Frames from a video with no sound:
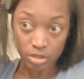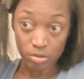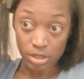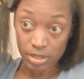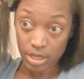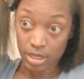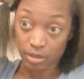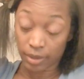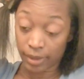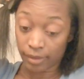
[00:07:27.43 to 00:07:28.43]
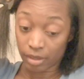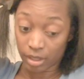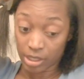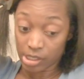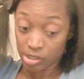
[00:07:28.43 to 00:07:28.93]
you can take like
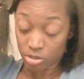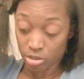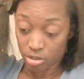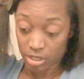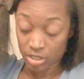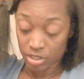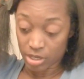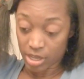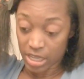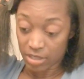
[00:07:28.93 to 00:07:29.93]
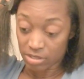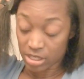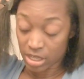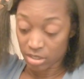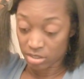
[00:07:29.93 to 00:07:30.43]
1 to 1.5 inch
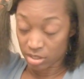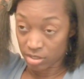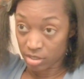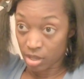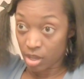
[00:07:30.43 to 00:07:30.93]
sections